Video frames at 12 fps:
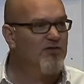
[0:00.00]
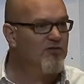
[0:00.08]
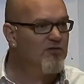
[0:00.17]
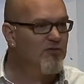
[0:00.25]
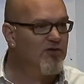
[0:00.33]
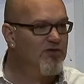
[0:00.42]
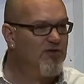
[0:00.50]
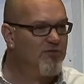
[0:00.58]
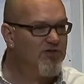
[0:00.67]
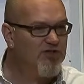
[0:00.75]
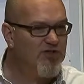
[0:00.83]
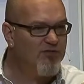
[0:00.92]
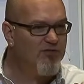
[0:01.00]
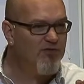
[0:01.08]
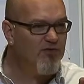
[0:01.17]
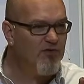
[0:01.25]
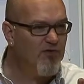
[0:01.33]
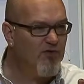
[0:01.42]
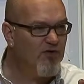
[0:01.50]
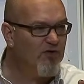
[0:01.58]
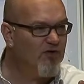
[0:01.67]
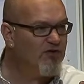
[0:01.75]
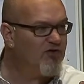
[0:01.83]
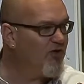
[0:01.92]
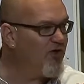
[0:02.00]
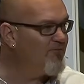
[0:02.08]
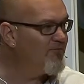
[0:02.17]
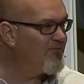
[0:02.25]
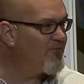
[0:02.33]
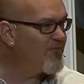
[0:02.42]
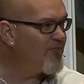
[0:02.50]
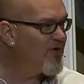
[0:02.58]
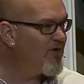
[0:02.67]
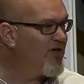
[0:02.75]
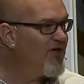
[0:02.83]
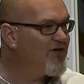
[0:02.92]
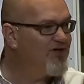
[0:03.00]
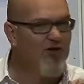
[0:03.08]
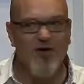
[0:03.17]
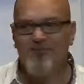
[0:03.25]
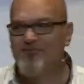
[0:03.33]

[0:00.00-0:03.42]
What did someone just say? Time? Time.